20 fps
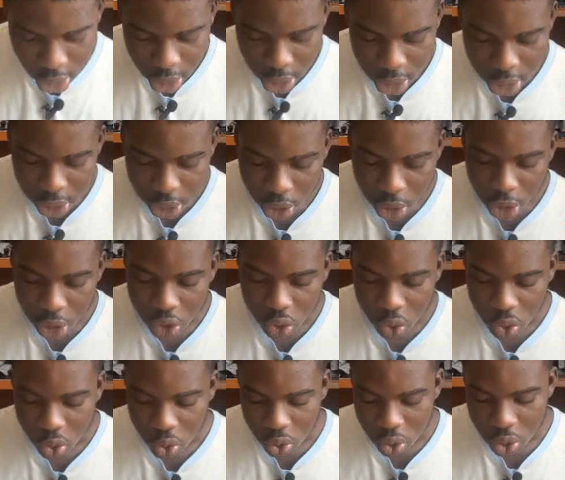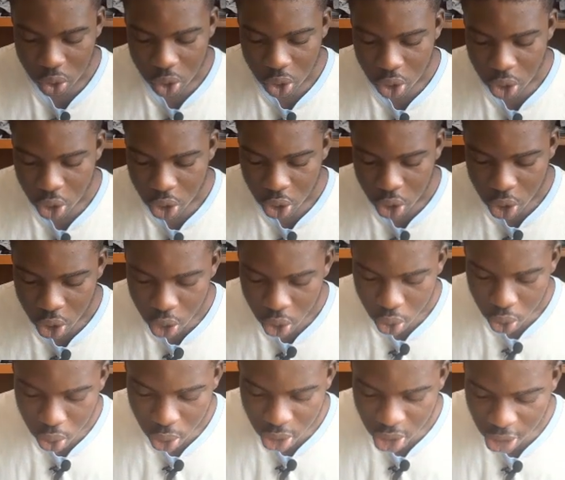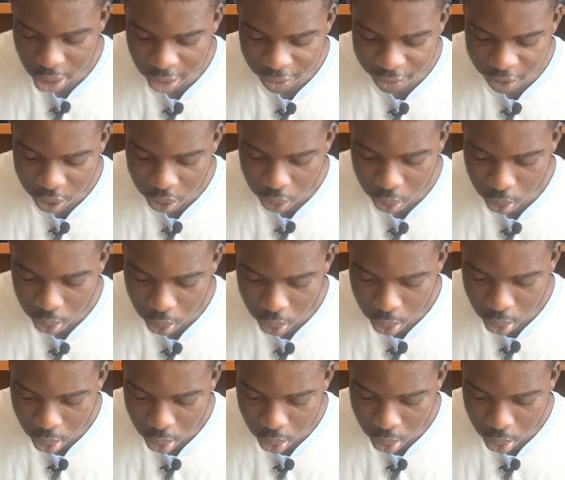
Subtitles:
is equal to total revenue